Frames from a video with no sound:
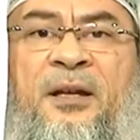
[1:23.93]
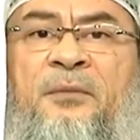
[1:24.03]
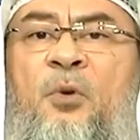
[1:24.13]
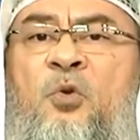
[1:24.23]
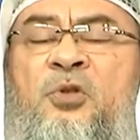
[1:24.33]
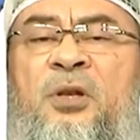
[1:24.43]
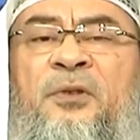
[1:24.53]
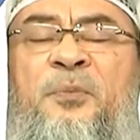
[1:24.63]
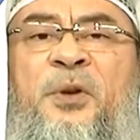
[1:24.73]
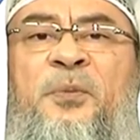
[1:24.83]
And most of
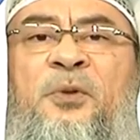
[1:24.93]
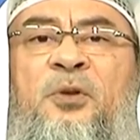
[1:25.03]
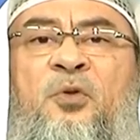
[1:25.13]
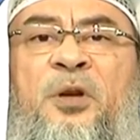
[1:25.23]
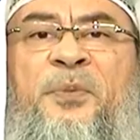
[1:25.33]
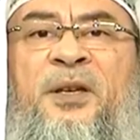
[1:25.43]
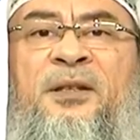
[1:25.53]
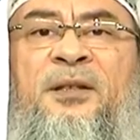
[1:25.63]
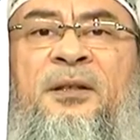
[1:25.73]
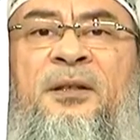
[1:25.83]
the people who repeat
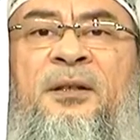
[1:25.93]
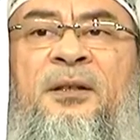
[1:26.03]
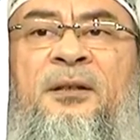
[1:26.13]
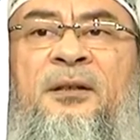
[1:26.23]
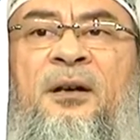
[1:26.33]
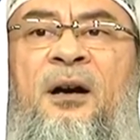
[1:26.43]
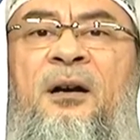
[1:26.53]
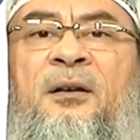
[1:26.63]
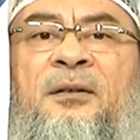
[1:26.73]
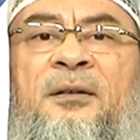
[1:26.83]
it
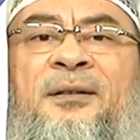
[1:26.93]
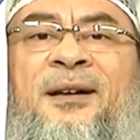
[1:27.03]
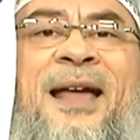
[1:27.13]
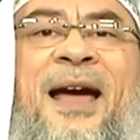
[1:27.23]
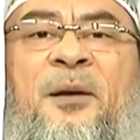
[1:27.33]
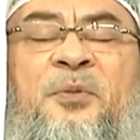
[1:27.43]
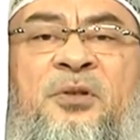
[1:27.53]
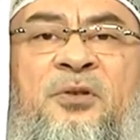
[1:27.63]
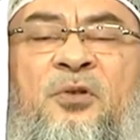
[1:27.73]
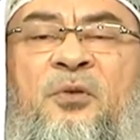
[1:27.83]
are
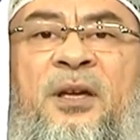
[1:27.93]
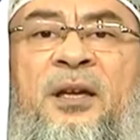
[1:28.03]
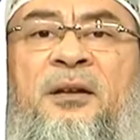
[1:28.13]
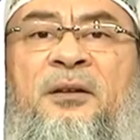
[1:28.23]
non-Arabs, so they